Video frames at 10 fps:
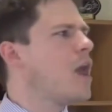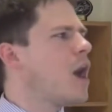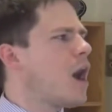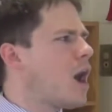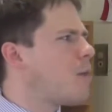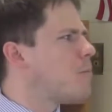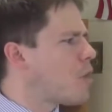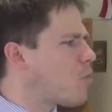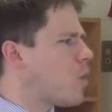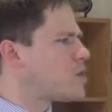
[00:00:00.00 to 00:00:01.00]

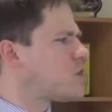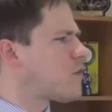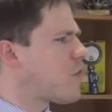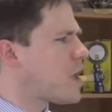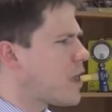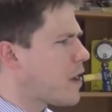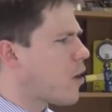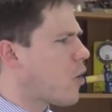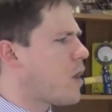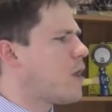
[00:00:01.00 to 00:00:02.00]
But what you see
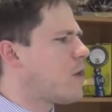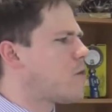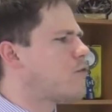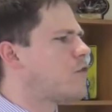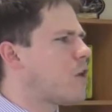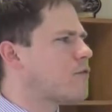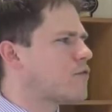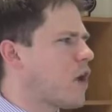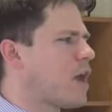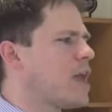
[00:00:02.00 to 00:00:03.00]
here is
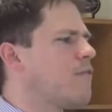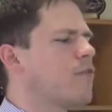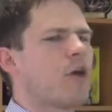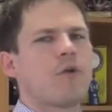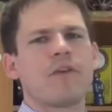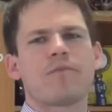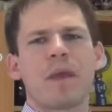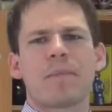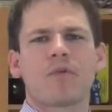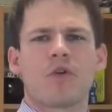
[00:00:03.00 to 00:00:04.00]
just, even though these
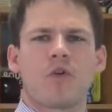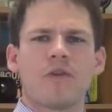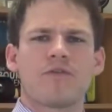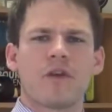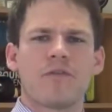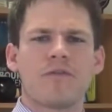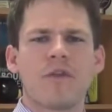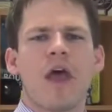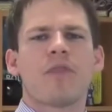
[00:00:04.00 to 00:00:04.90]
people are Christians,